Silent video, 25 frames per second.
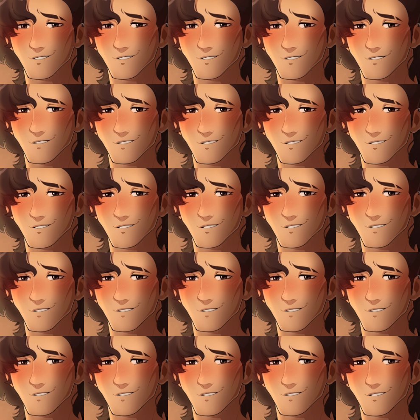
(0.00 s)

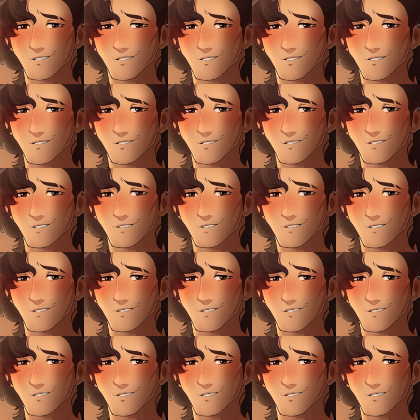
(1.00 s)
No one is speaking in this clip.